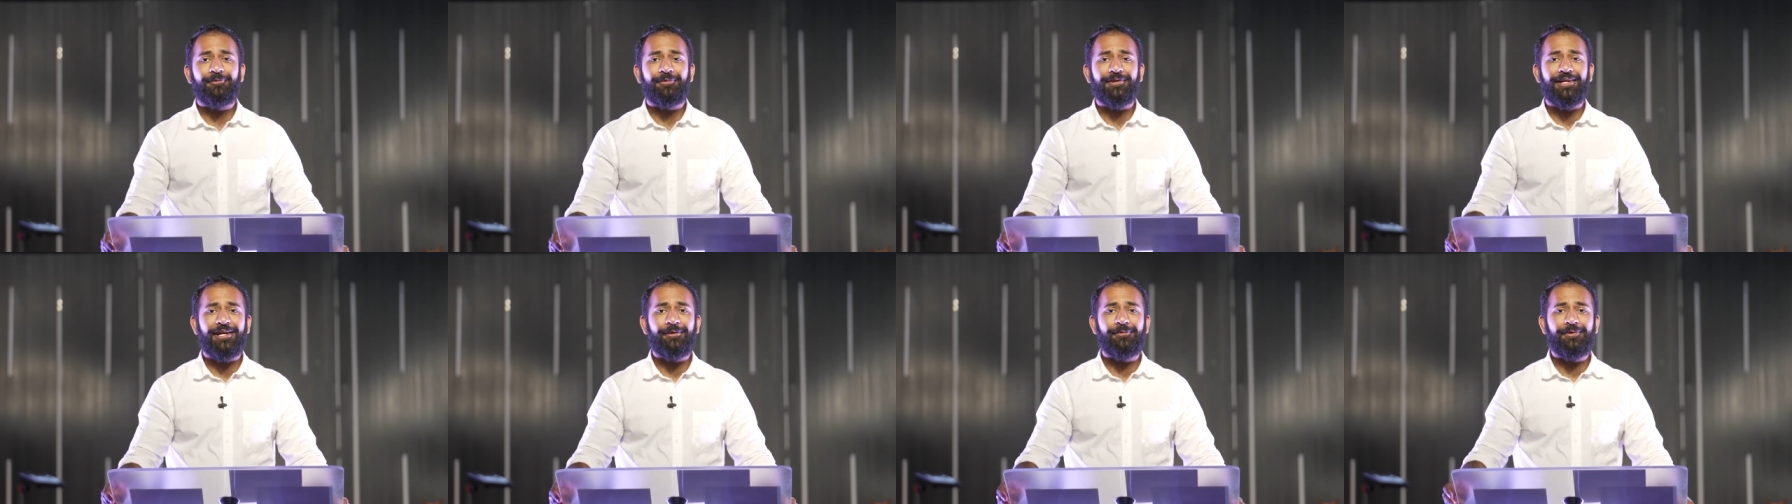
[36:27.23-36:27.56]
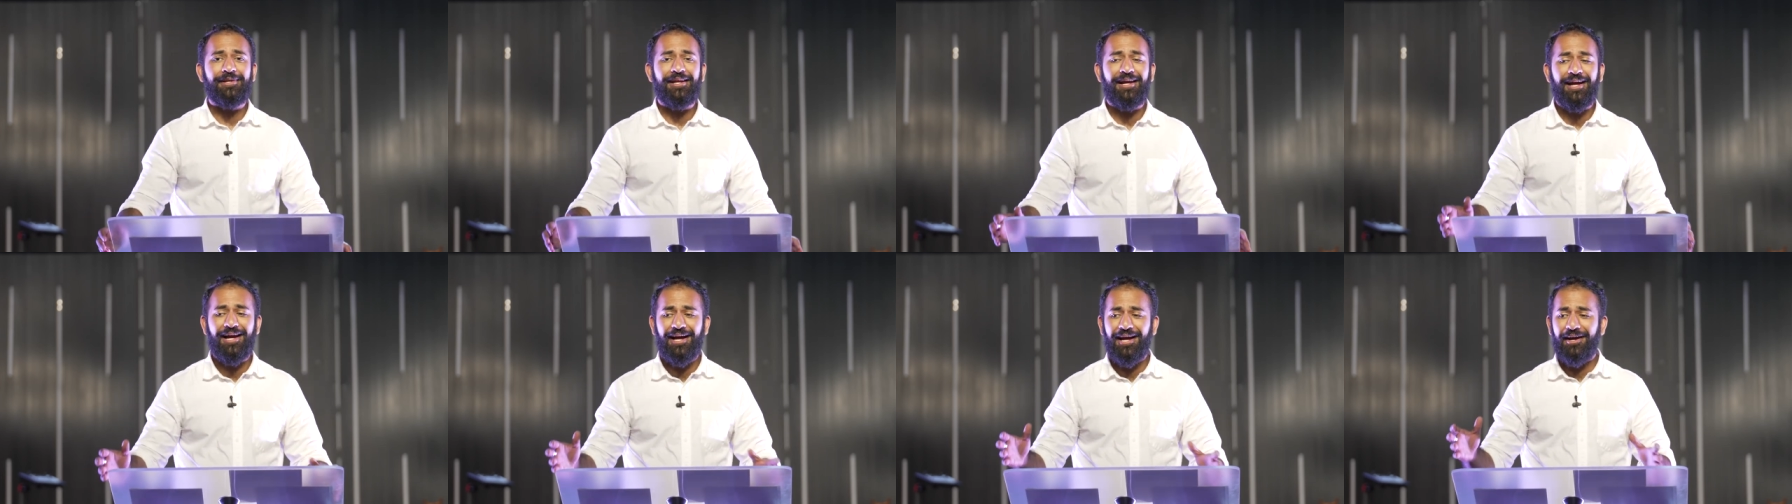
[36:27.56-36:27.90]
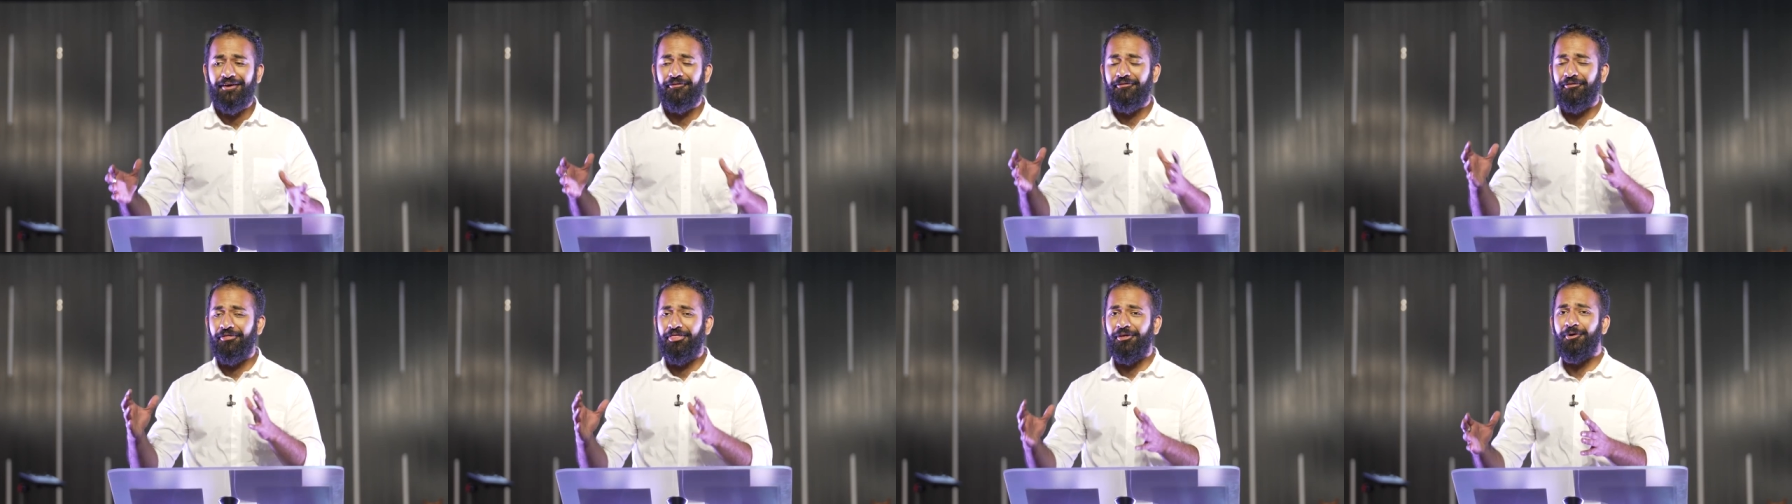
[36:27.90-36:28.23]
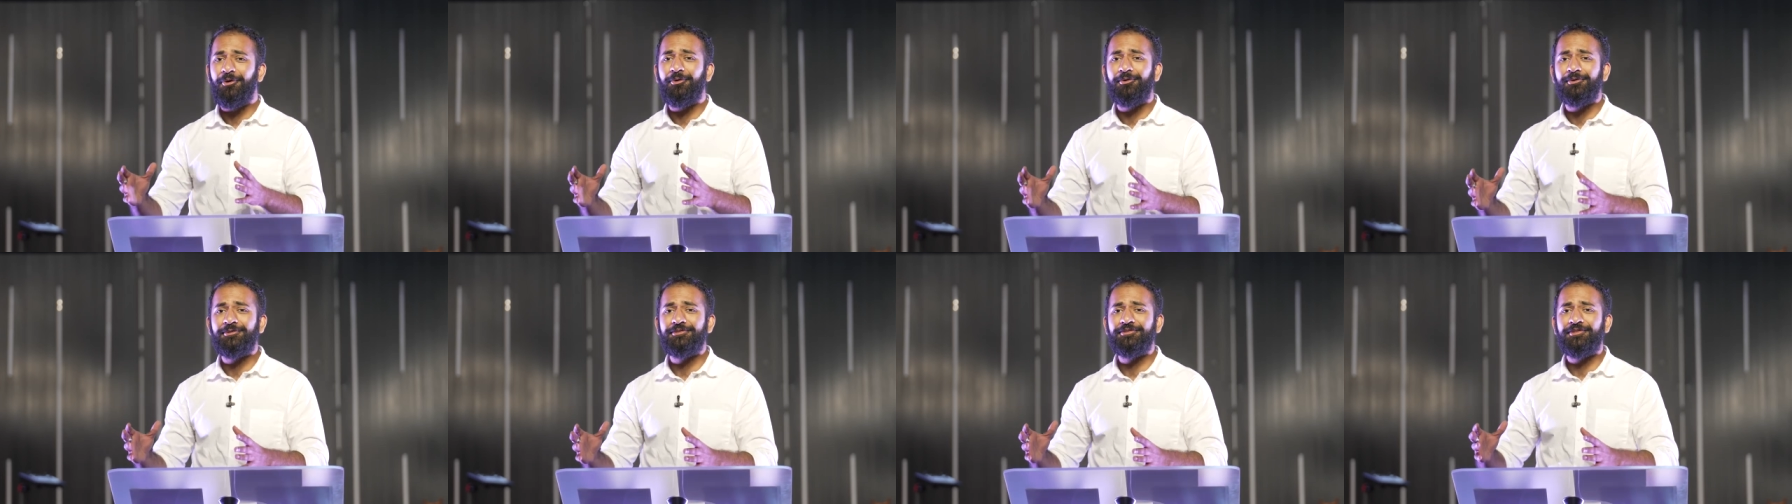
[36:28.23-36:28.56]
can we have
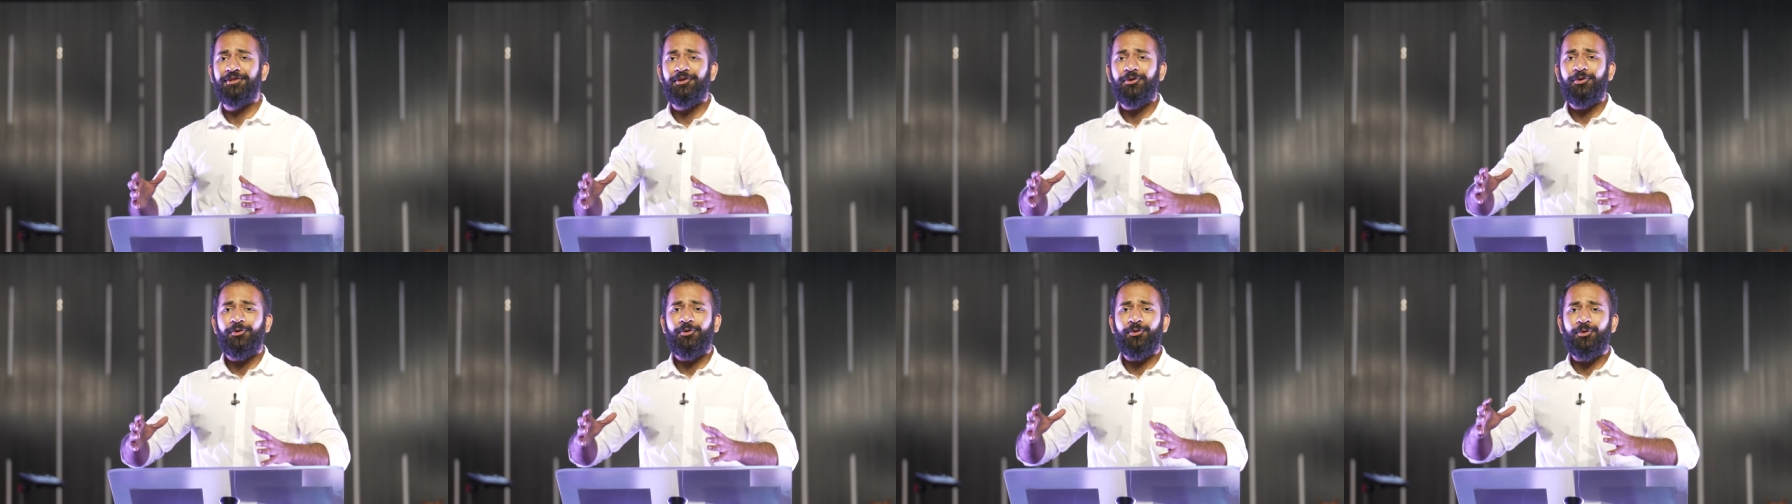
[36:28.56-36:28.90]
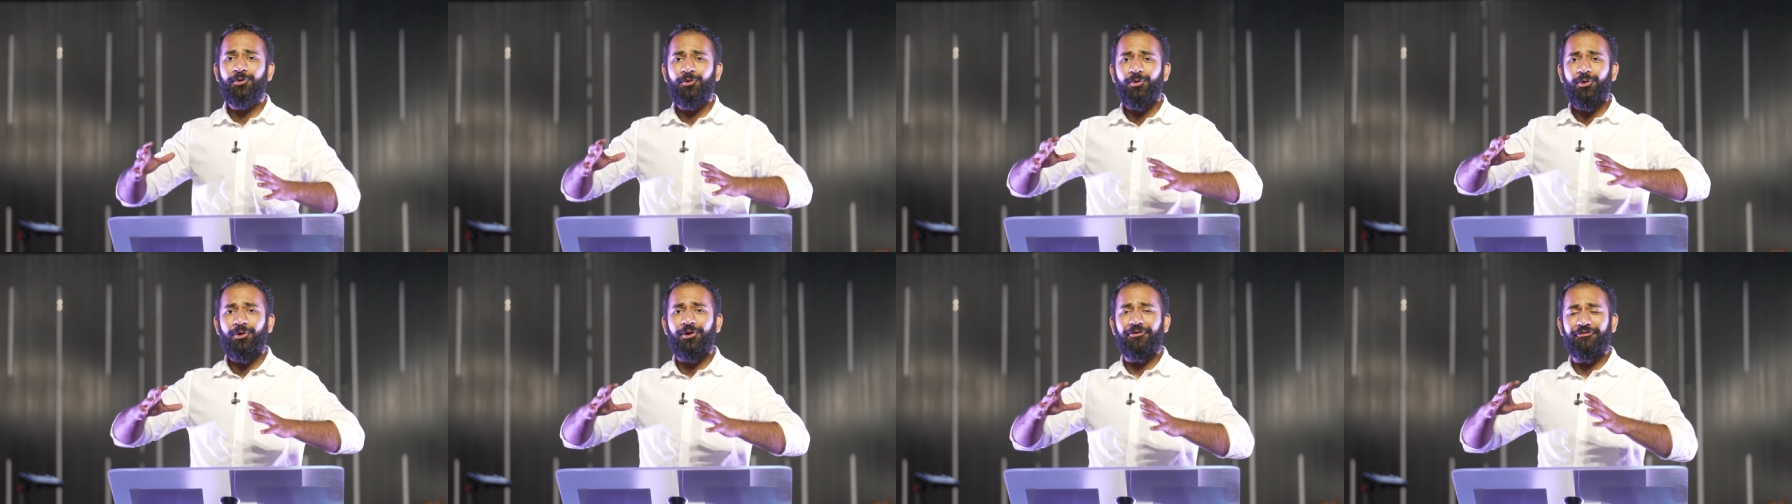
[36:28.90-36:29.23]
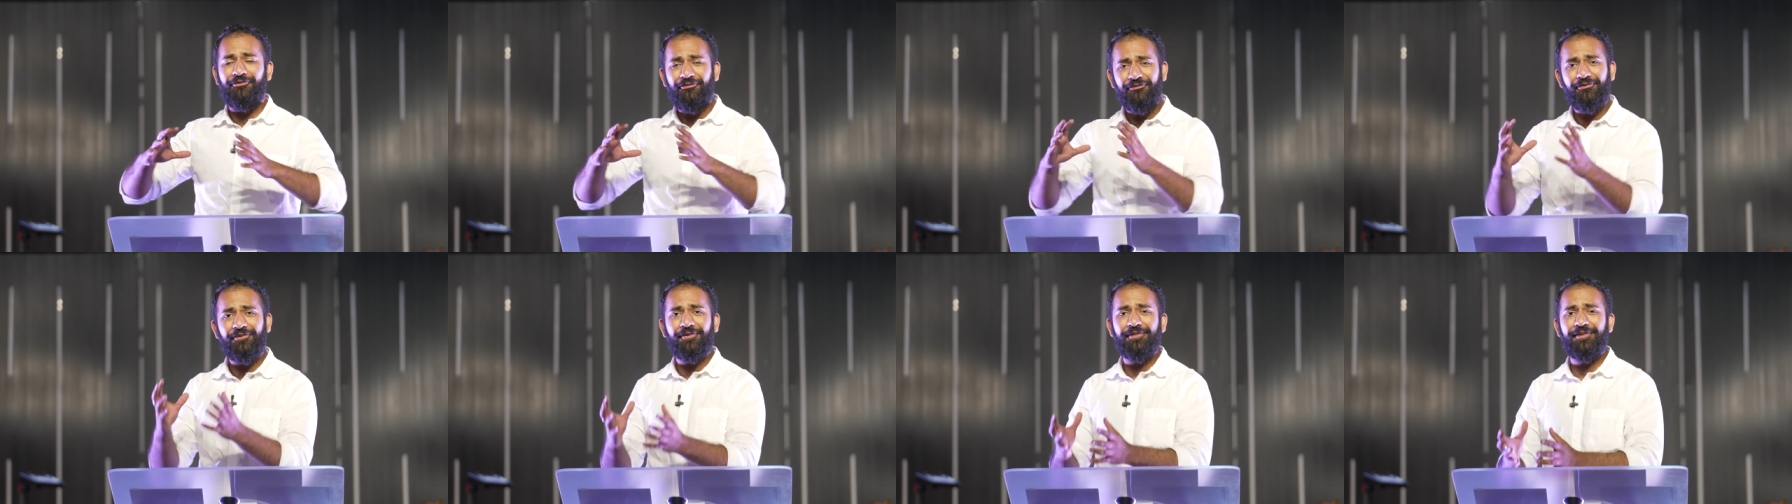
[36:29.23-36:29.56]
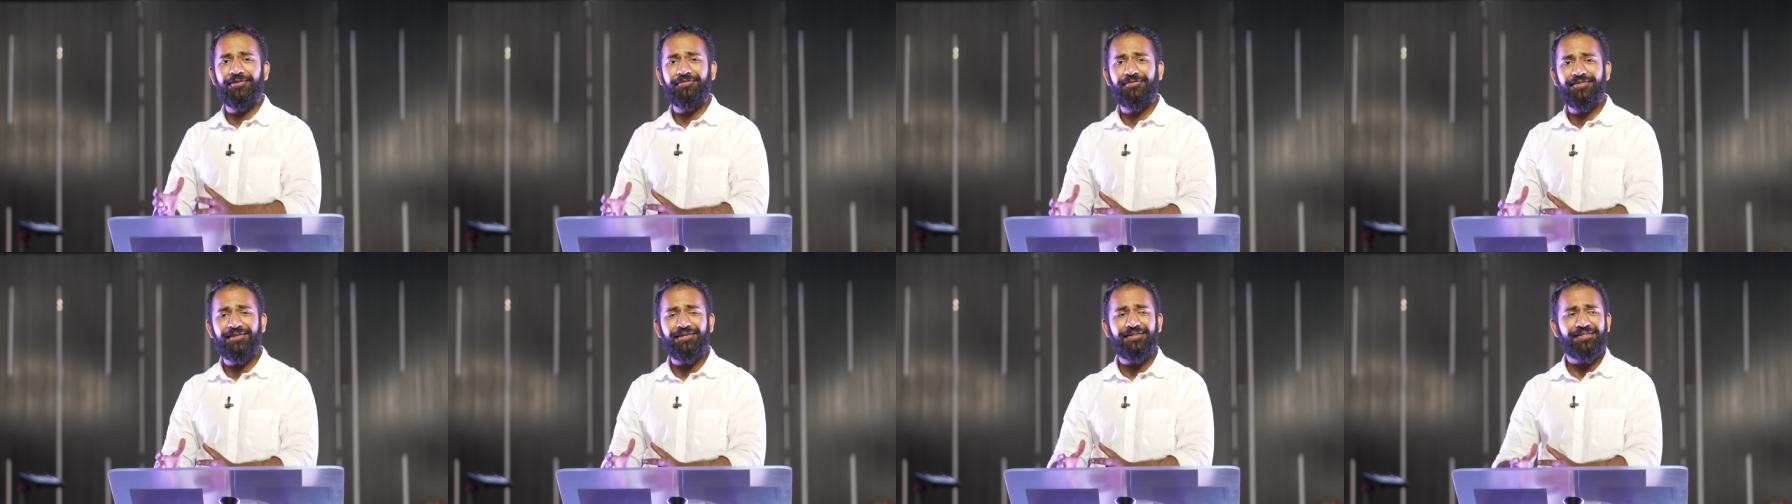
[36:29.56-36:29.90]
those who are full
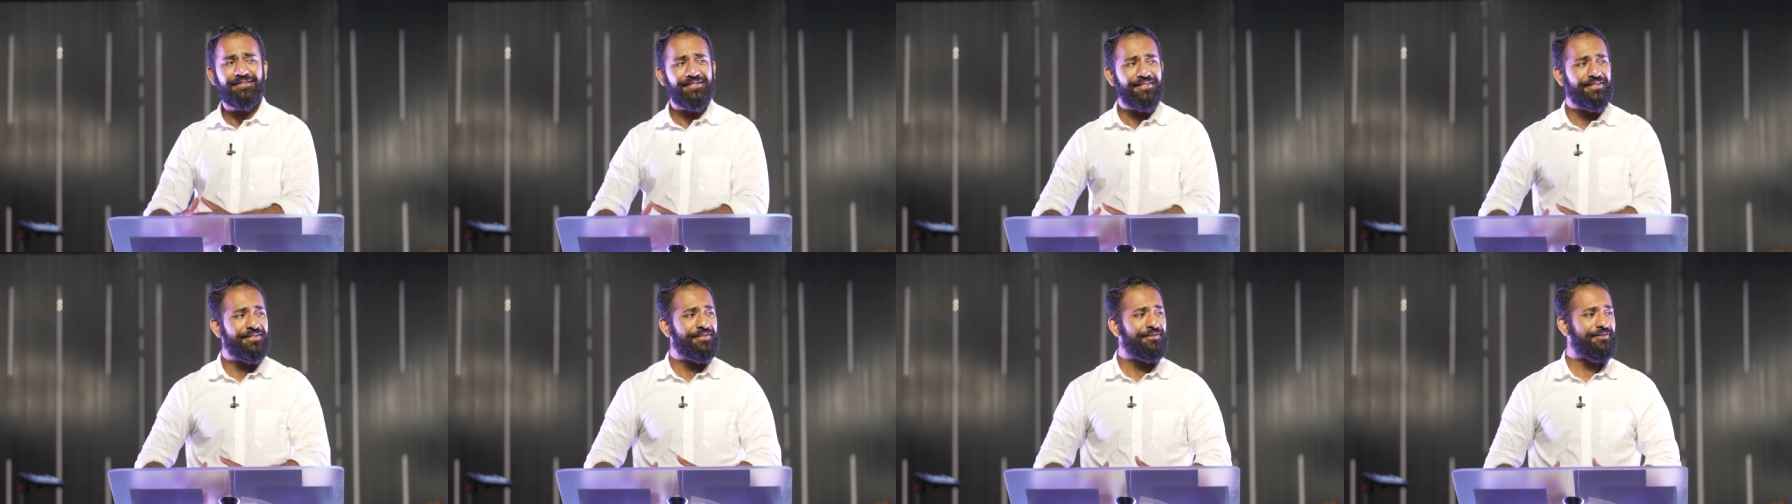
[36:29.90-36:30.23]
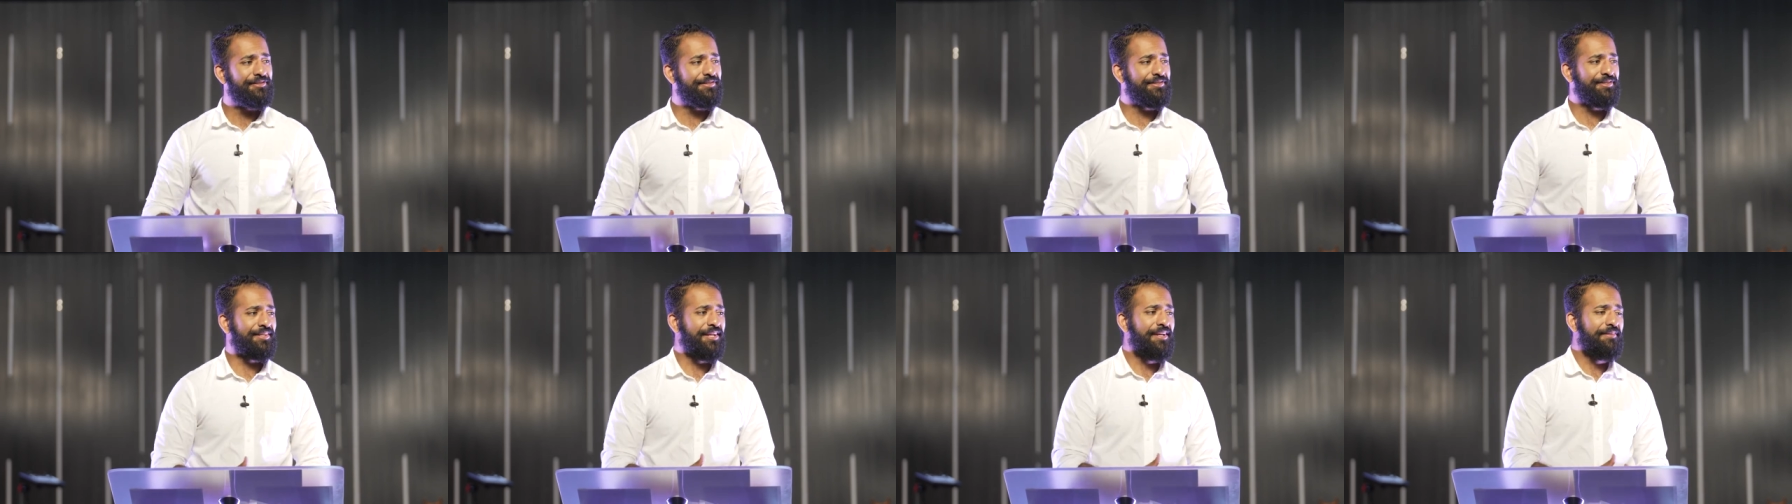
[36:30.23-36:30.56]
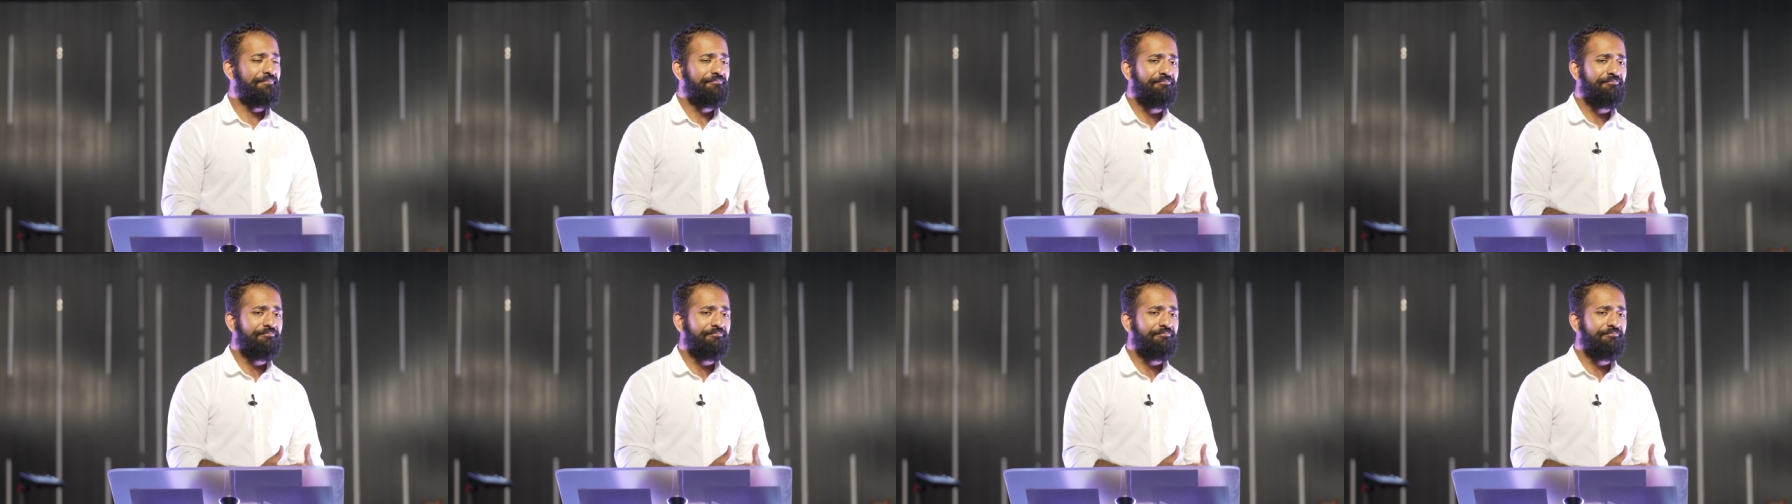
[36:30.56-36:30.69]
of their years